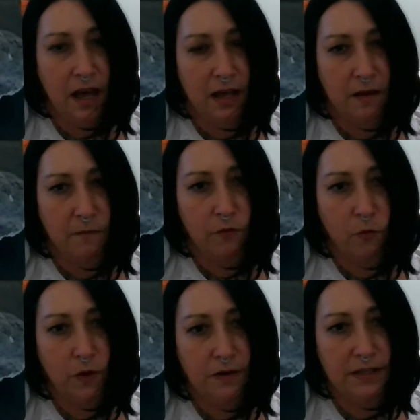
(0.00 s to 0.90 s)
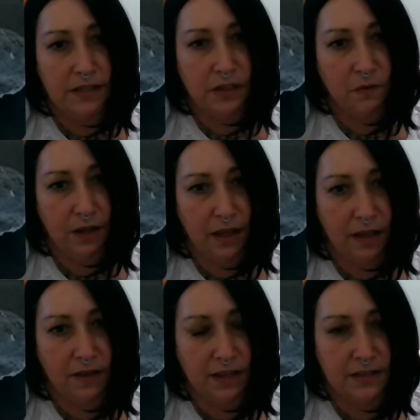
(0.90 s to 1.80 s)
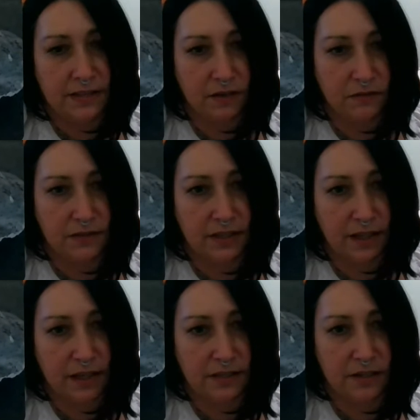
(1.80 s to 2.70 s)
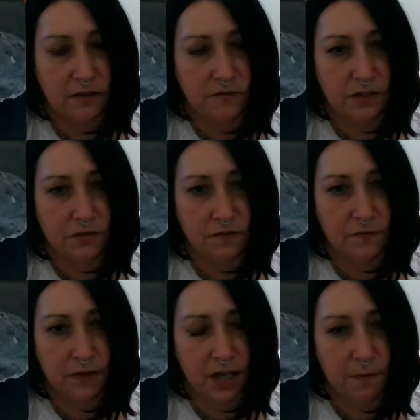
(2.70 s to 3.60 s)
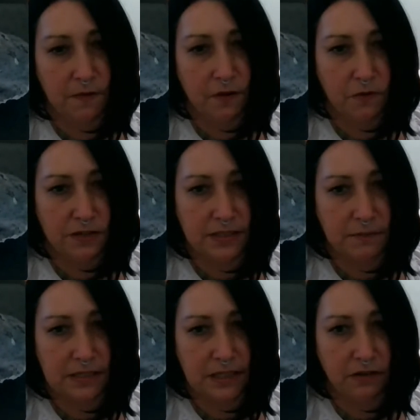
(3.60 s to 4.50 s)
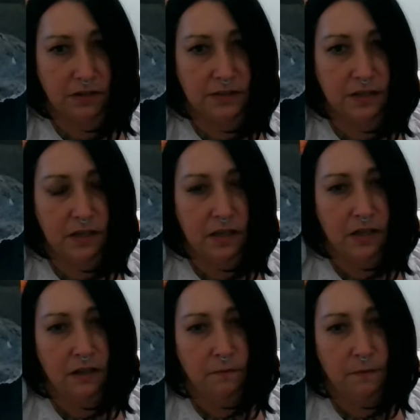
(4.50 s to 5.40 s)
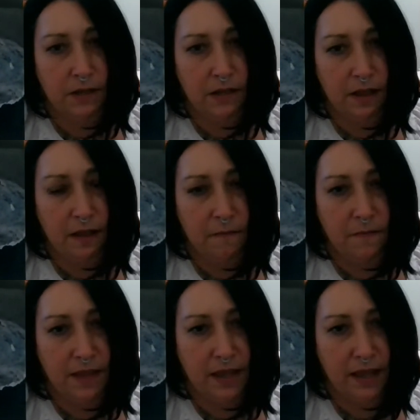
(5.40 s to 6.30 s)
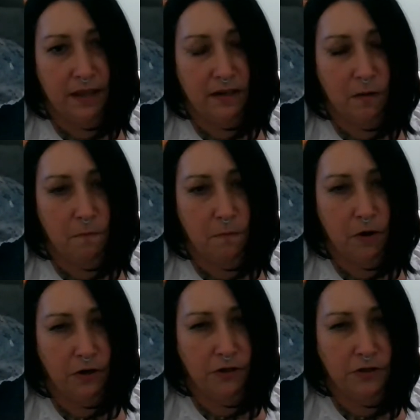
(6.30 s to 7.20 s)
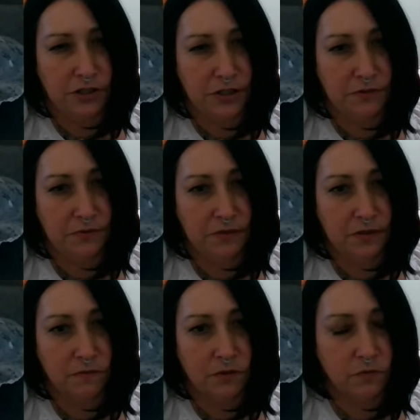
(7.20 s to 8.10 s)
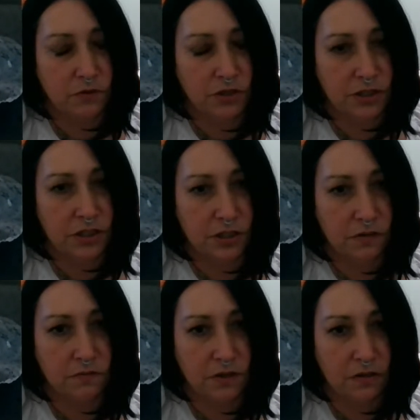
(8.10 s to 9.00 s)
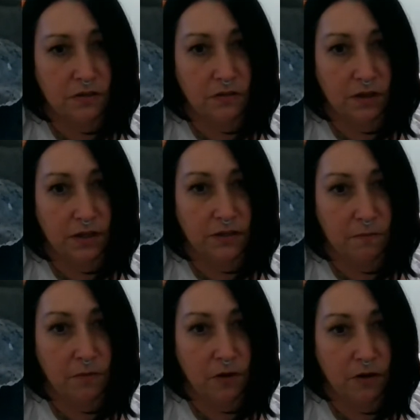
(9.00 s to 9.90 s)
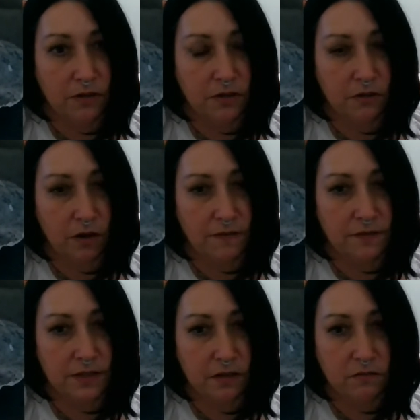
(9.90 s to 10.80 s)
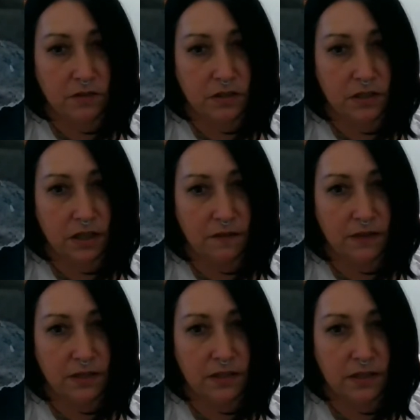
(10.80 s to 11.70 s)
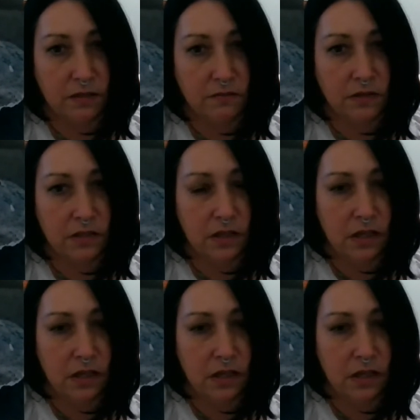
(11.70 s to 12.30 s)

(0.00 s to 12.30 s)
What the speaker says: For where they don't have headstones at Cades Cove, there's a couple of old cemeteries, but they had marker stones, which were just stones on the ground that marked gravestones that didn't have headstones.